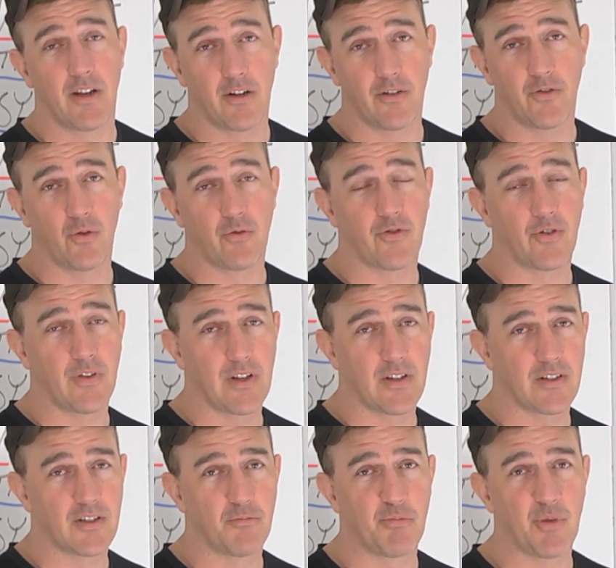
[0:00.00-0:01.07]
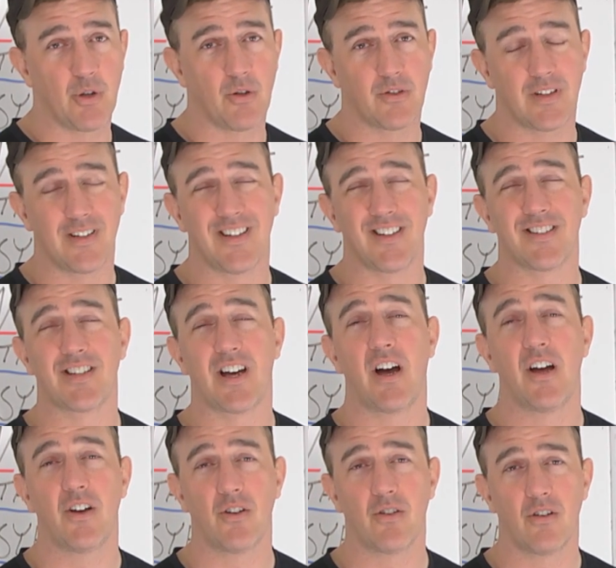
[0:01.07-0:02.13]
interviewed for this, built an
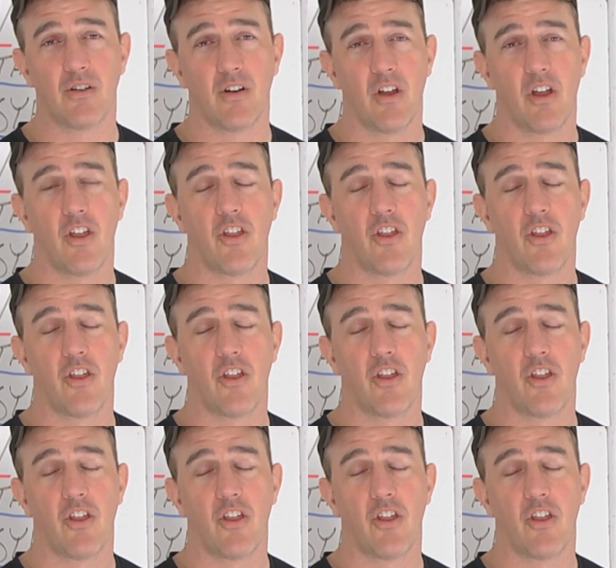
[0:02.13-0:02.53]
entire